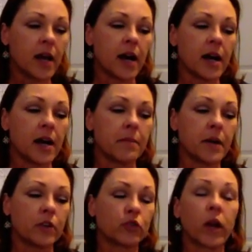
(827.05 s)

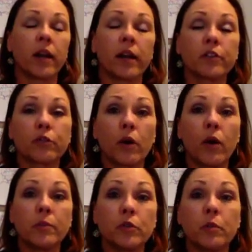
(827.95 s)
Try not to throw
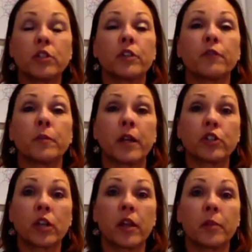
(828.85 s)
up too much
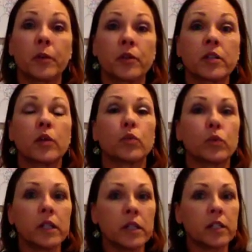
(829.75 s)
information on the person. It
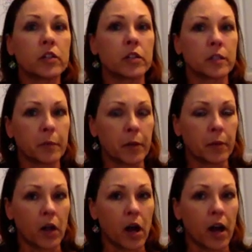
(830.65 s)
really turns
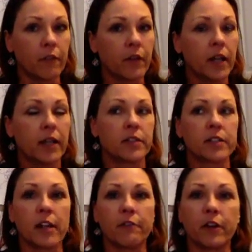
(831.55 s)
people off.
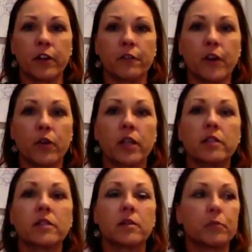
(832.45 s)
Stay very
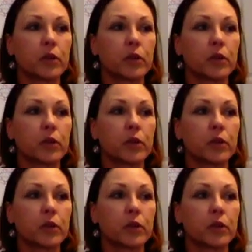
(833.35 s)
focused.